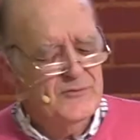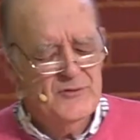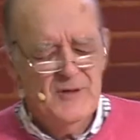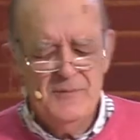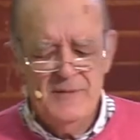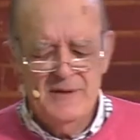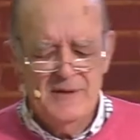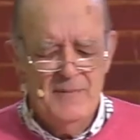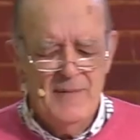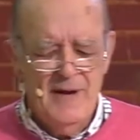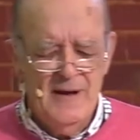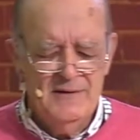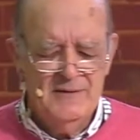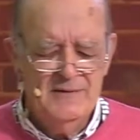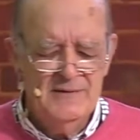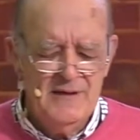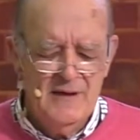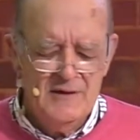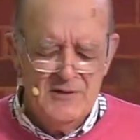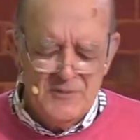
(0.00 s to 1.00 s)
Sermon on the Mount
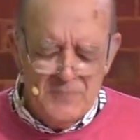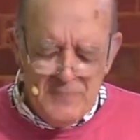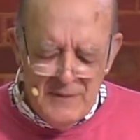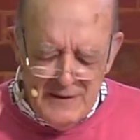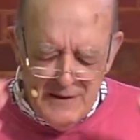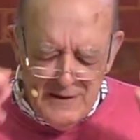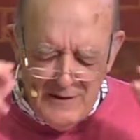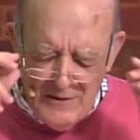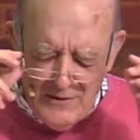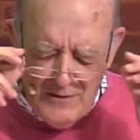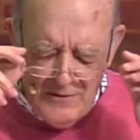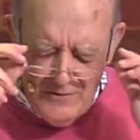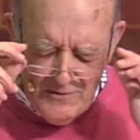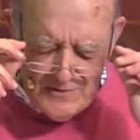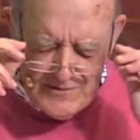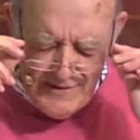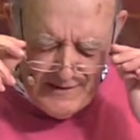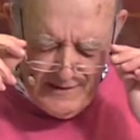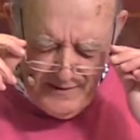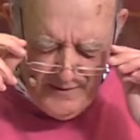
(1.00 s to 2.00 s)
touched me
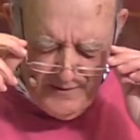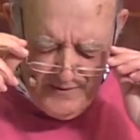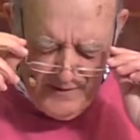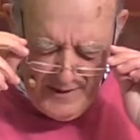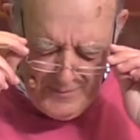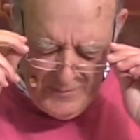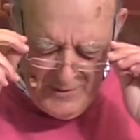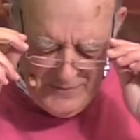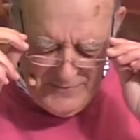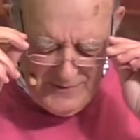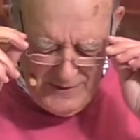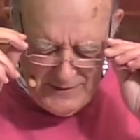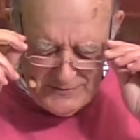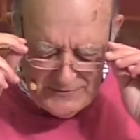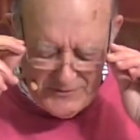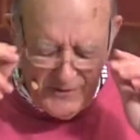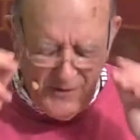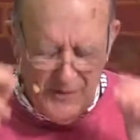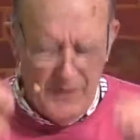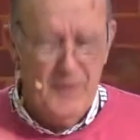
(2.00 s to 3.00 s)
hugely a number of
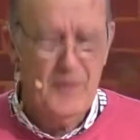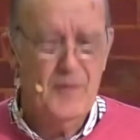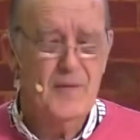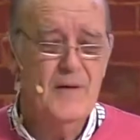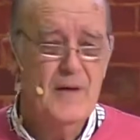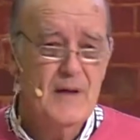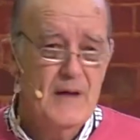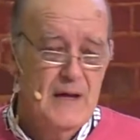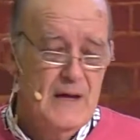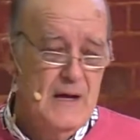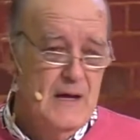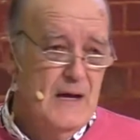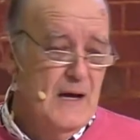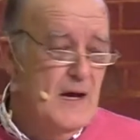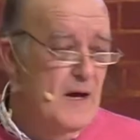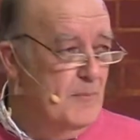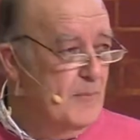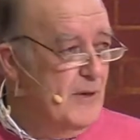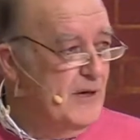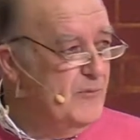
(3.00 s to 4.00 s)
years ago.
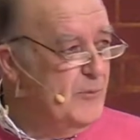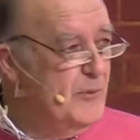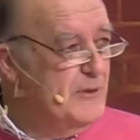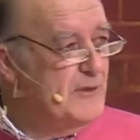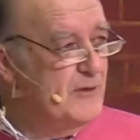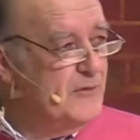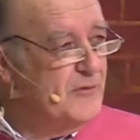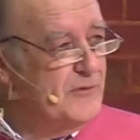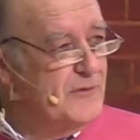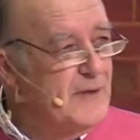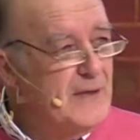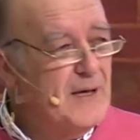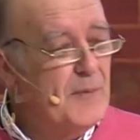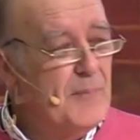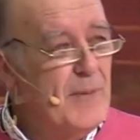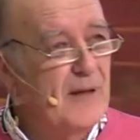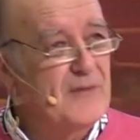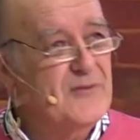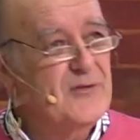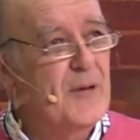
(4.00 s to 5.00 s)
But if we just think
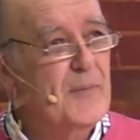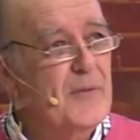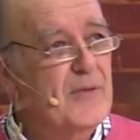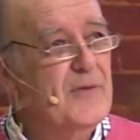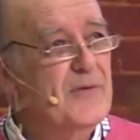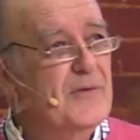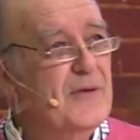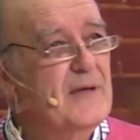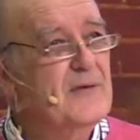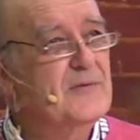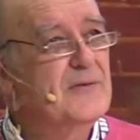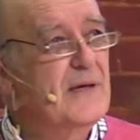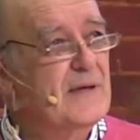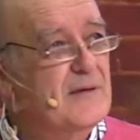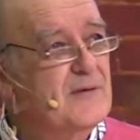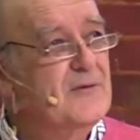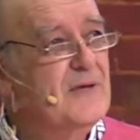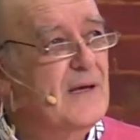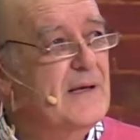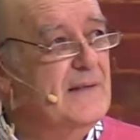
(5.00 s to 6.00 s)
about some of the things that
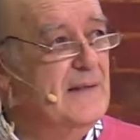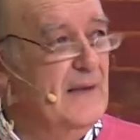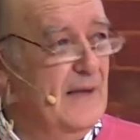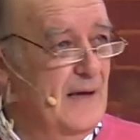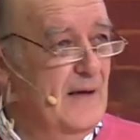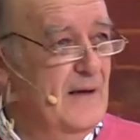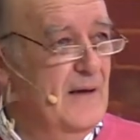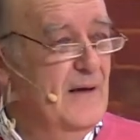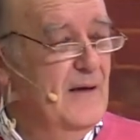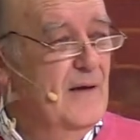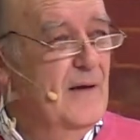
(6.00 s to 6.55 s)
it said there.